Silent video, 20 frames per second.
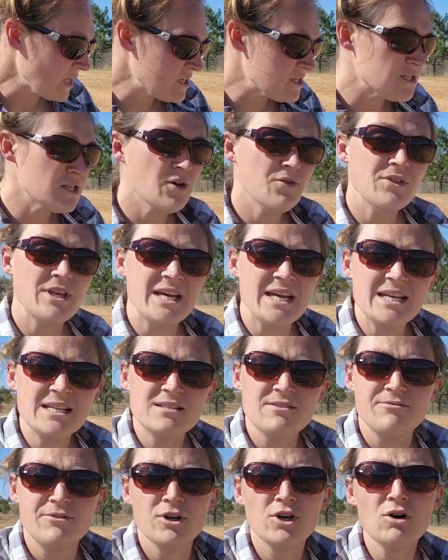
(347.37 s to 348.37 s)
So these,
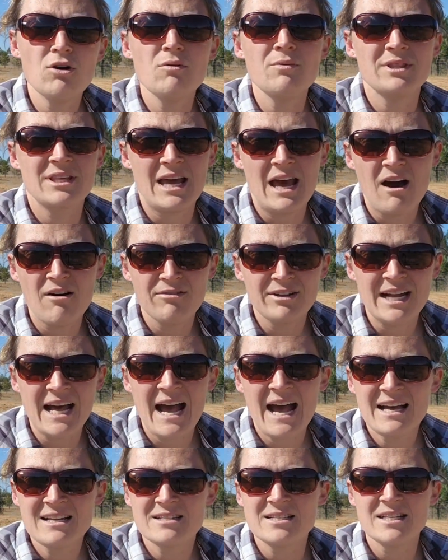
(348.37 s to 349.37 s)
if you're going with
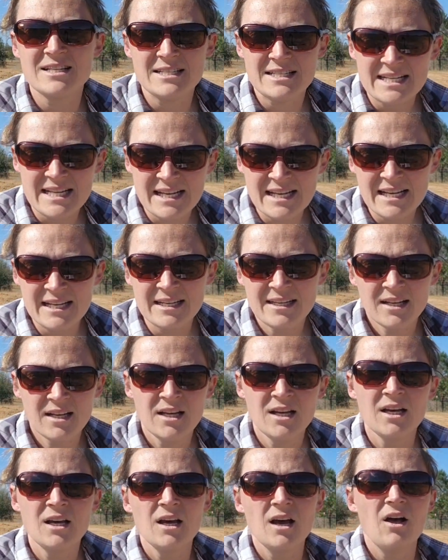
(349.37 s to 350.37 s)
galvanized and tin,
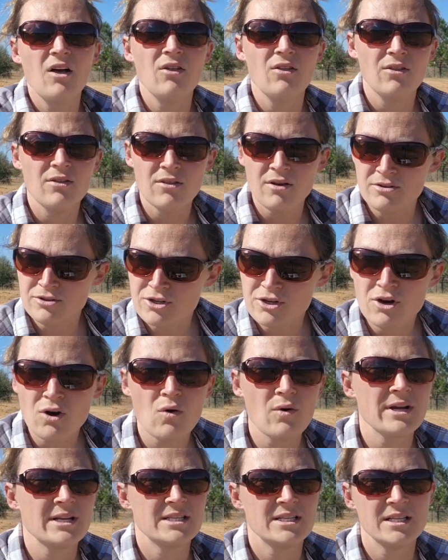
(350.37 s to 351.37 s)
those are
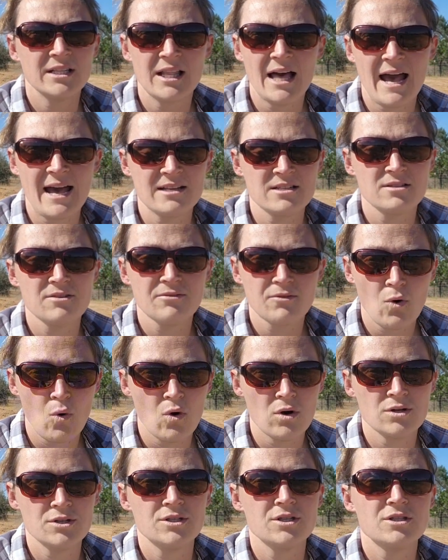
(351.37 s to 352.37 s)
going to last, of
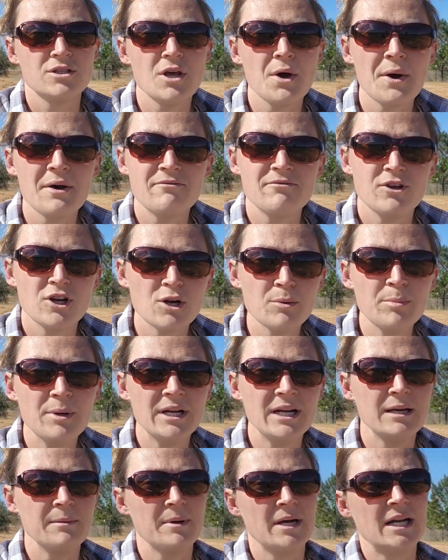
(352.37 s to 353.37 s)
course. So if you're
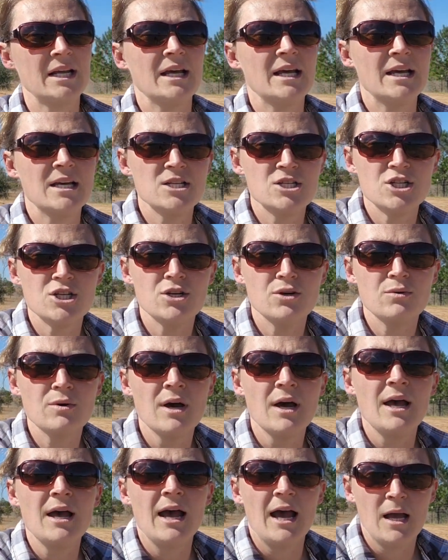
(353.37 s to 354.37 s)
putting money into
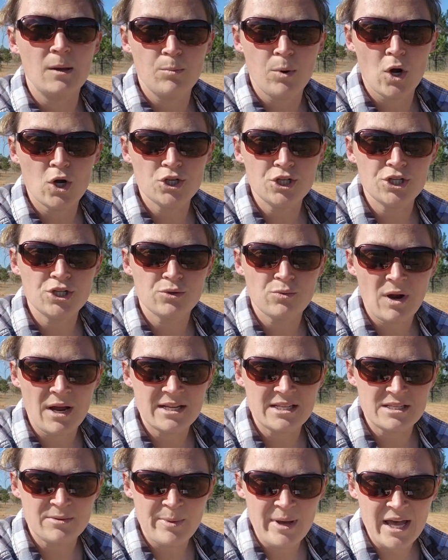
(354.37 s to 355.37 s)
a purchased
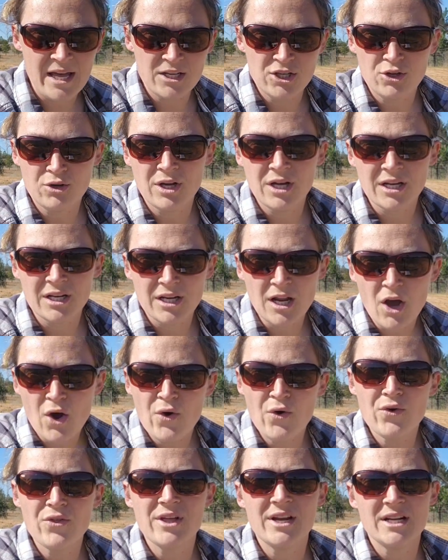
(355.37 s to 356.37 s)
raised bed, you can
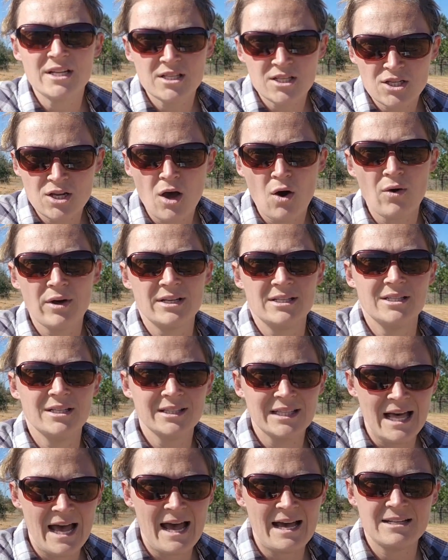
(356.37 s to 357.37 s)
know that it's going to
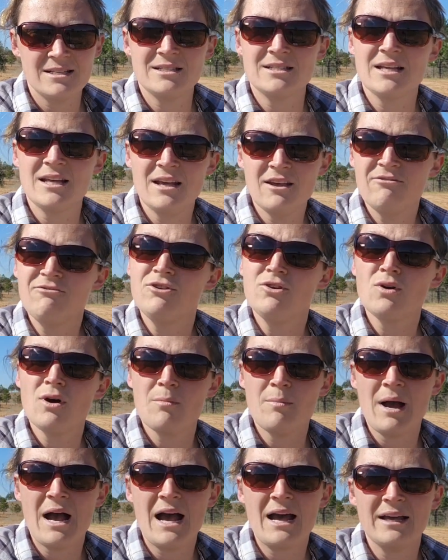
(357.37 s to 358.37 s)
last if you are
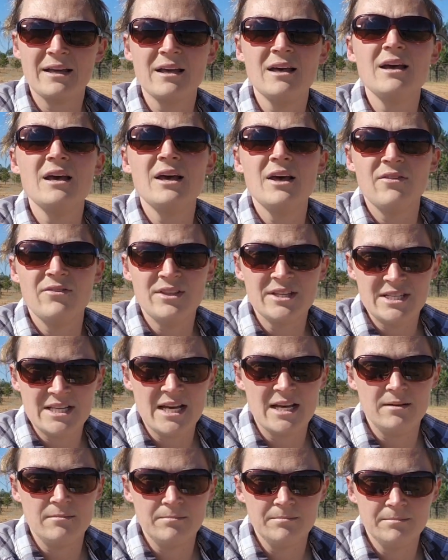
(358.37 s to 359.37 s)
buying the
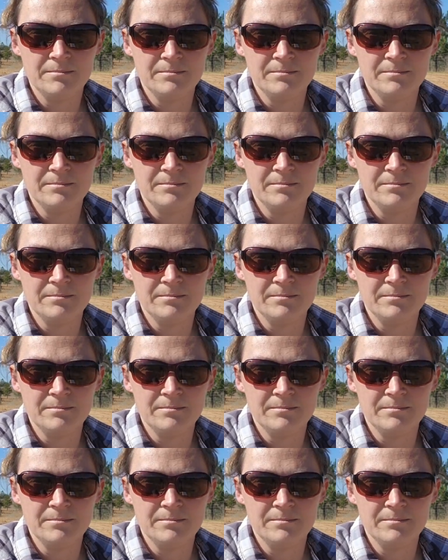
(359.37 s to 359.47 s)
tin.